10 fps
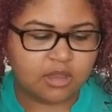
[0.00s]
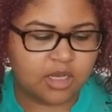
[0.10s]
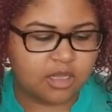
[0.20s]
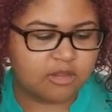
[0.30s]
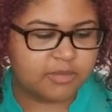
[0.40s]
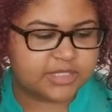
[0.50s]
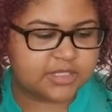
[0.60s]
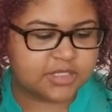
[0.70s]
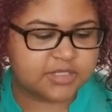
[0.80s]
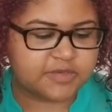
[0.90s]
Any other
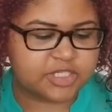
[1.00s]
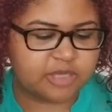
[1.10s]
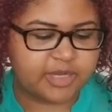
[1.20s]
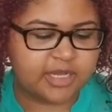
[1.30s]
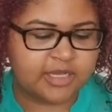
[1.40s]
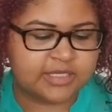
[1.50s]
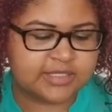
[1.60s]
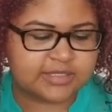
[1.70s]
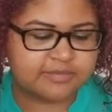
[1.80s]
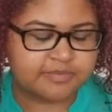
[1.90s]
messages for
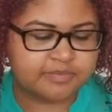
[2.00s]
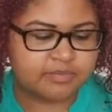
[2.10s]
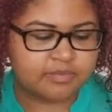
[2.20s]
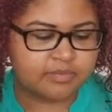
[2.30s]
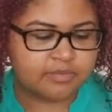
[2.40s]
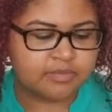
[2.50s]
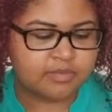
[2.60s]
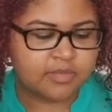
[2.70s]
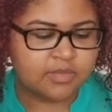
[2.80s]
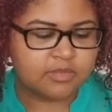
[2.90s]
Geminis
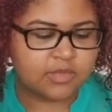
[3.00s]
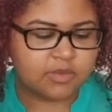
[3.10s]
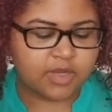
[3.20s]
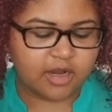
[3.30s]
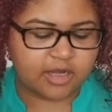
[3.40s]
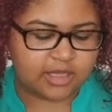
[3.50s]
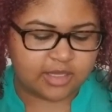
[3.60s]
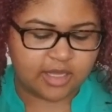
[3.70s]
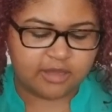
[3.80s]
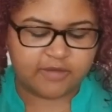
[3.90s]
regarding
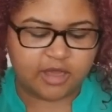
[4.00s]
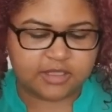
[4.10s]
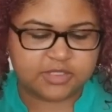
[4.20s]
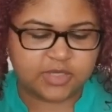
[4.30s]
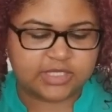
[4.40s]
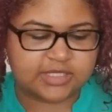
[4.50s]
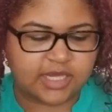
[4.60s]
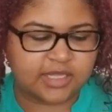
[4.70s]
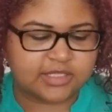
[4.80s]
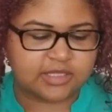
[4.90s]
love, August
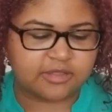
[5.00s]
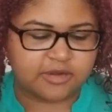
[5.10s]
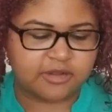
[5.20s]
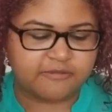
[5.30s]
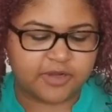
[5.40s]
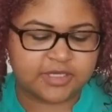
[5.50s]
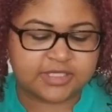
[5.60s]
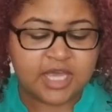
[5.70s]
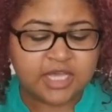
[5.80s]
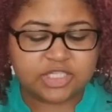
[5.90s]
22nd to the 31st?
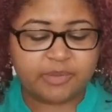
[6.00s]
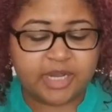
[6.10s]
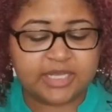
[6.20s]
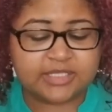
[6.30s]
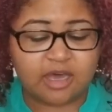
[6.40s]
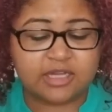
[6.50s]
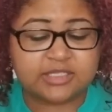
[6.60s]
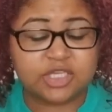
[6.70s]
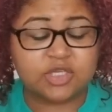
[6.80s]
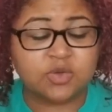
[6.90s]
Geminis,
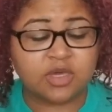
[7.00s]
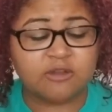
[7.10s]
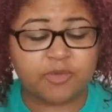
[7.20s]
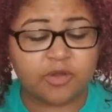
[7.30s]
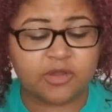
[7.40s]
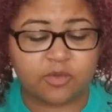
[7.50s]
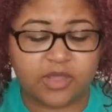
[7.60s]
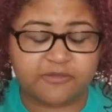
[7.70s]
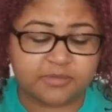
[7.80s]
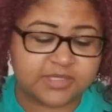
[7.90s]
honestly, you could have broken
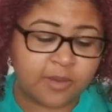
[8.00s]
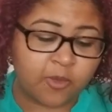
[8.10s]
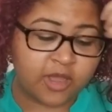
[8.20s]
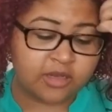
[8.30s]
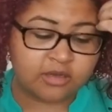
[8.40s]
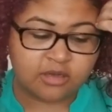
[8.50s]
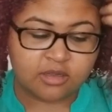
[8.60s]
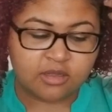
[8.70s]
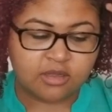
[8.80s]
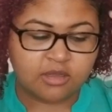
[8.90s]
away from someone
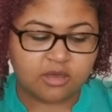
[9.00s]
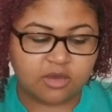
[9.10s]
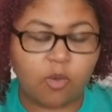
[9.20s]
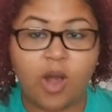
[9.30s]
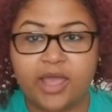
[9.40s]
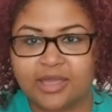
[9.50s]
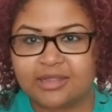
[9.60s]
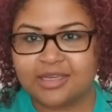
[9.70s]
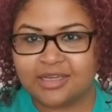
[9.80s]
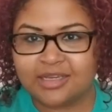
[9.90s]

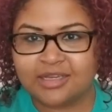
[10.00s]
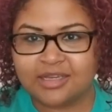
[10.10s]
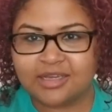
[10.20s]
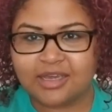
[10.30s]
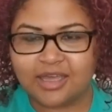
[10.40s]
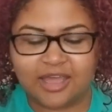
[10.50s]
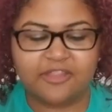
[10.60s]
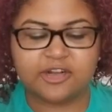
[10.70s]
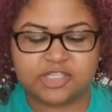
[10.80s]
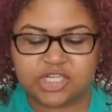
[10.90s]
quietly and
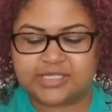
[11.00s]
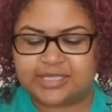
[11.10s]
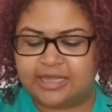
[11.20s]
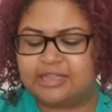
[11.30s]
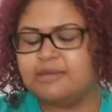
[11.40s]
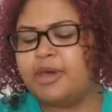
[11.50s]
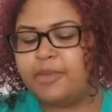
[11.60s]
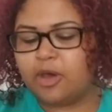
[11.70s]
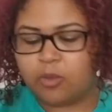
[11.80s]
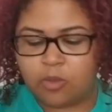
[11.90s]
they're just getting the
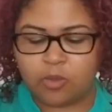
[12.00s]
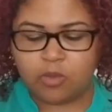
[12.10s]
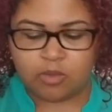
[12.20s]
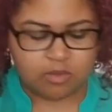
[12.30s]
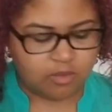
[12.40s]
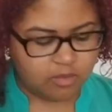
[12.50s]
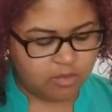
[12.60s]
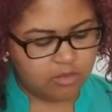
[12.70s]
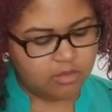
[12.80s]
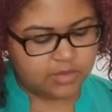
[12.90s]
memo.
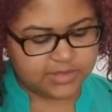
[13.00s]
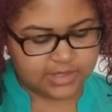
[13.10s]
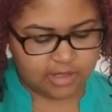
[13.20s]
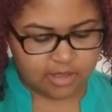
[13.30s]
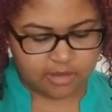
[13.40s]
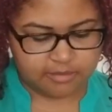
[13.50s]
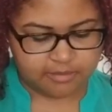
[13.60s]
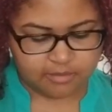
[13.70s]
Let's see here.